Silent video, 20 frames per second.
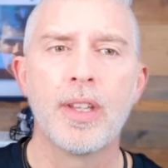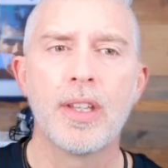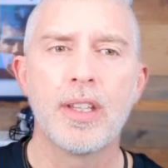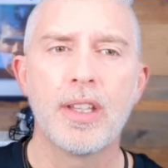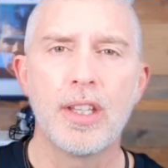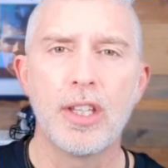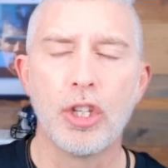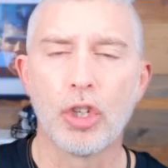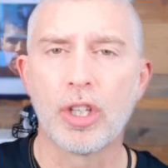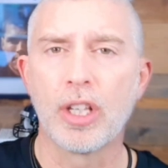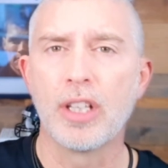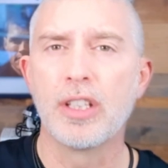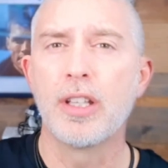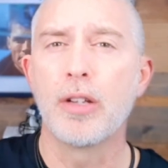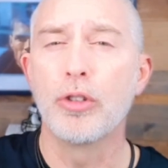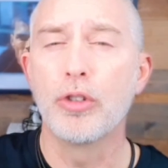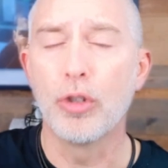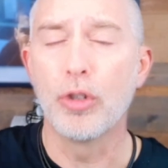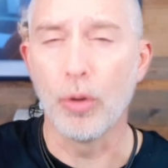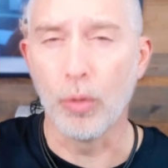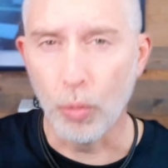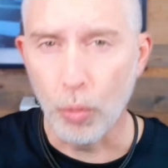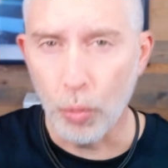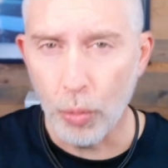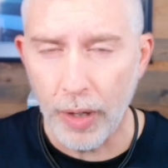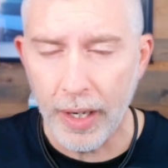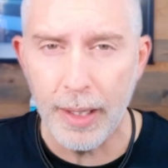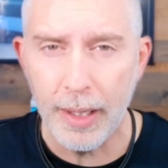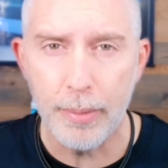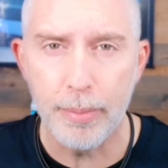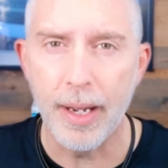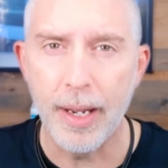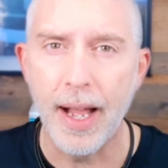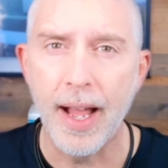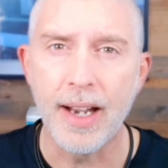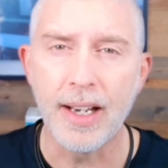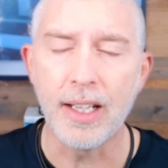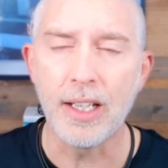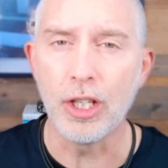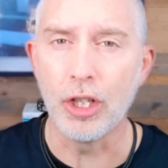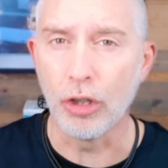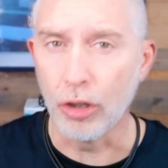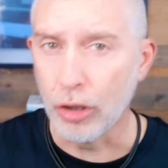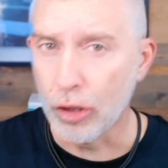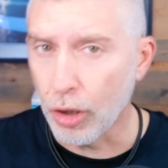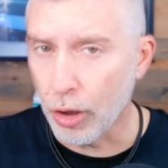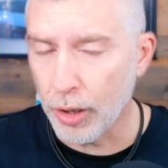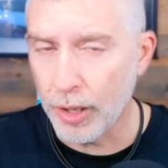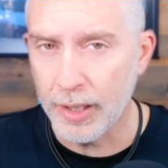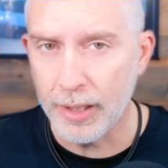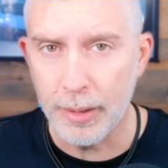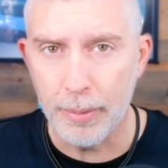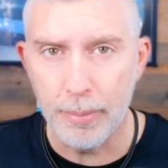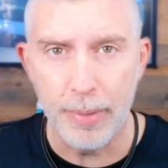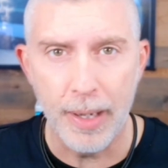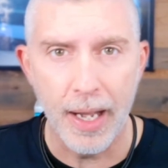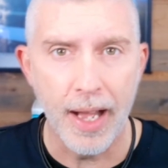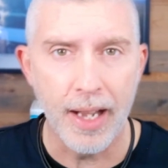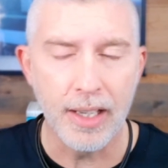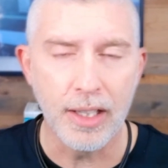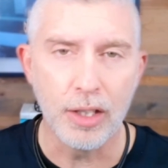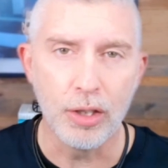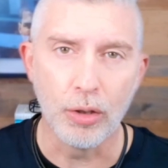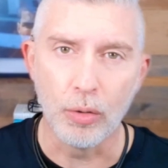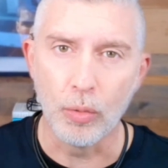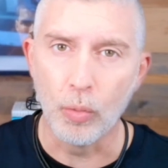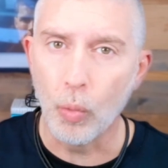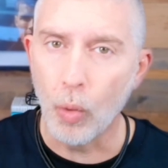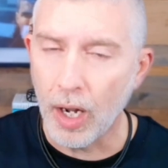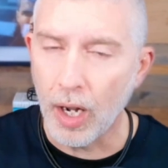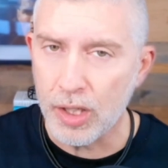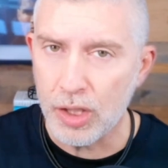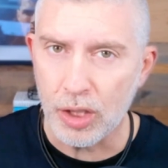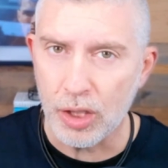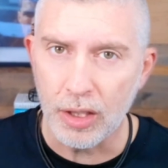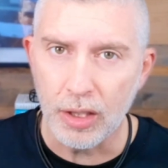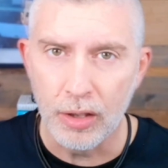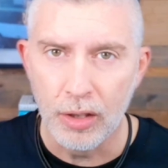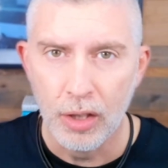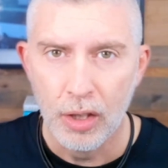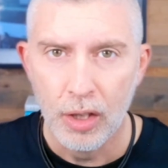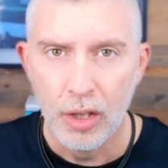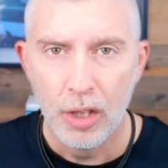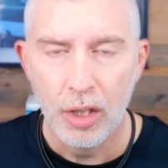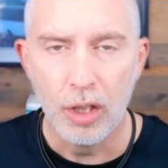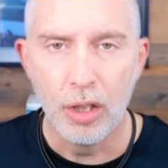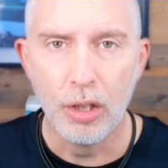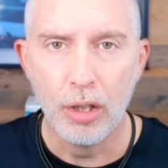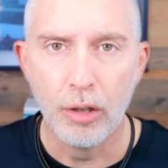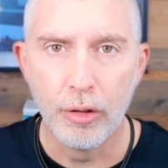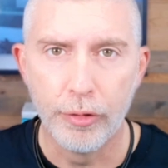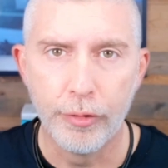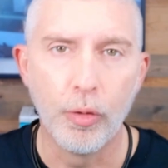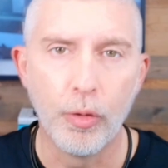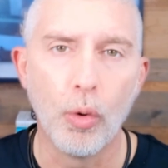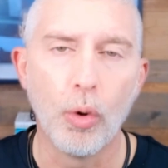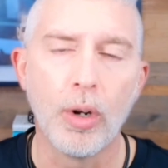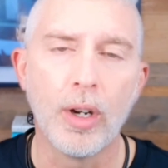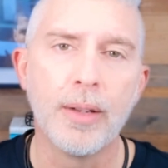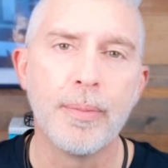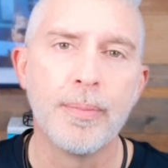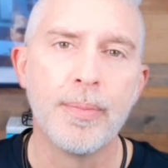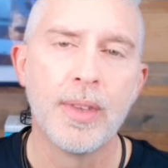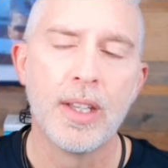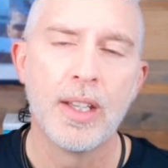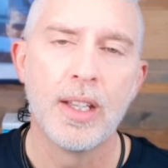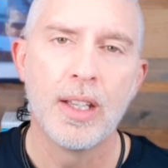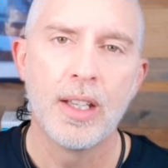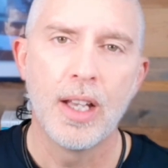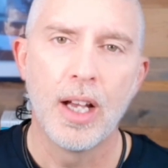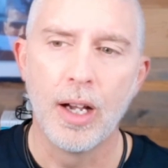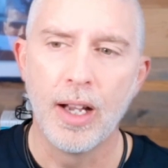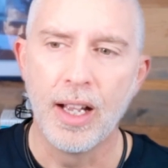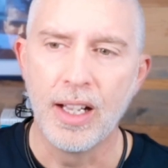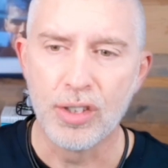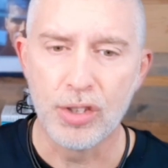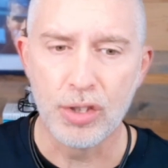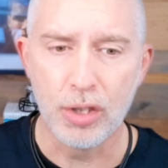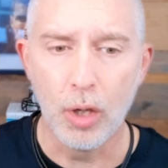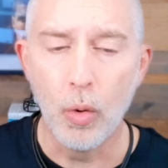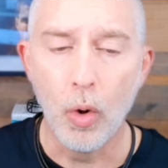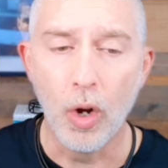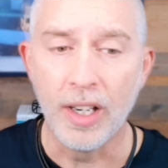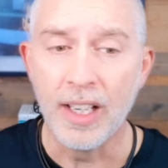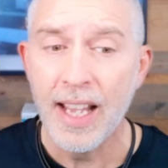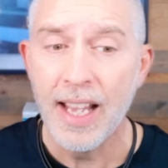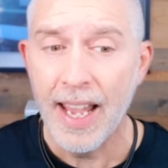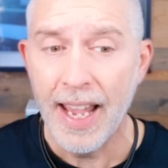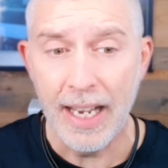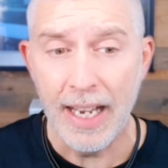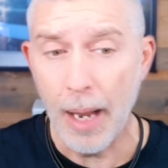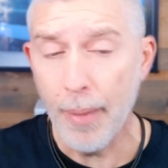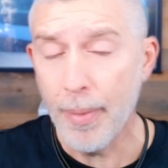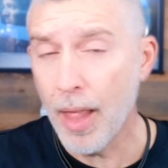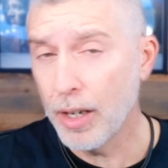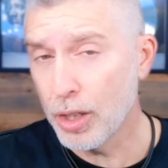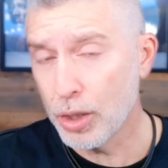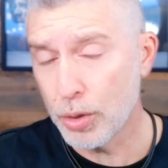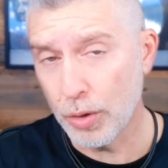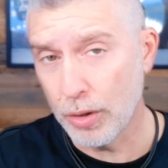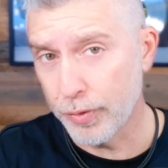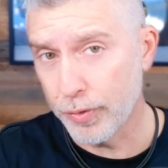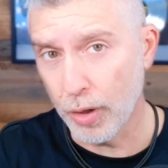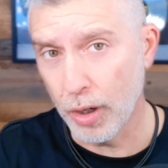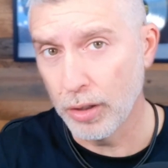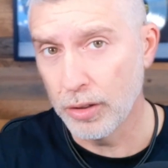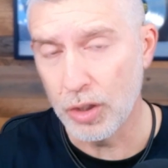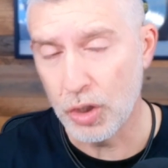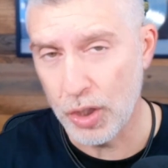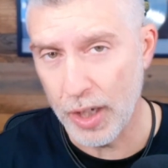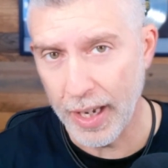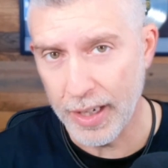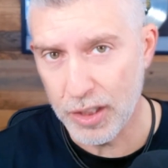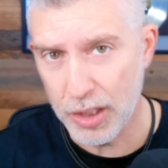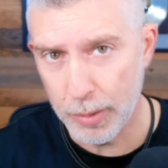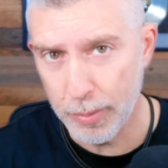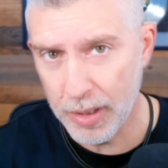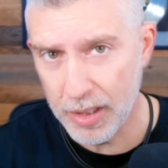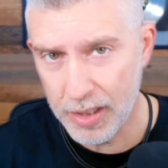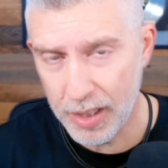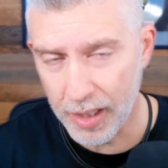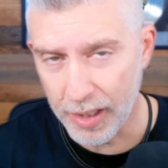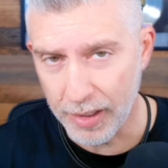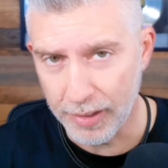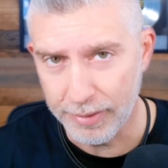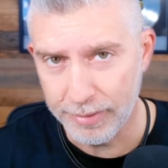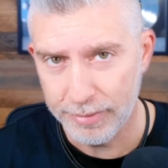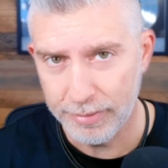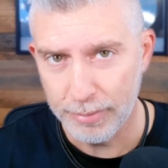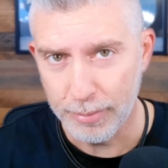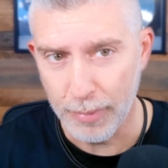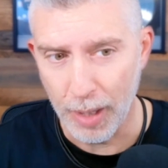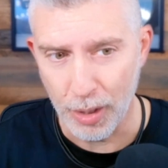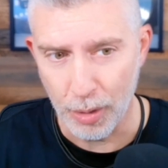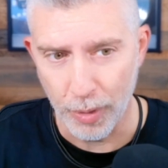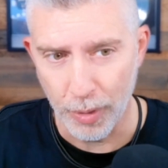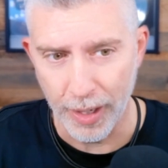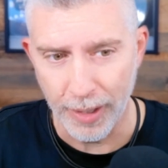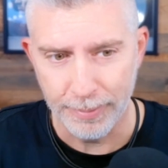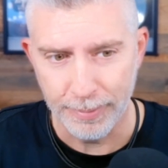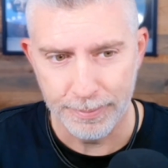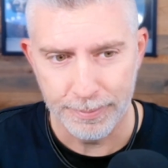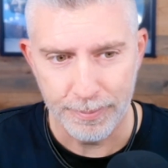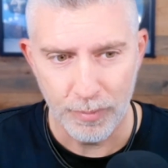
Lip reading: You're continuing to read about it, you're learning about it, you're watching, for it, and so on. And I'm not just referring to ChatGPT, by the way.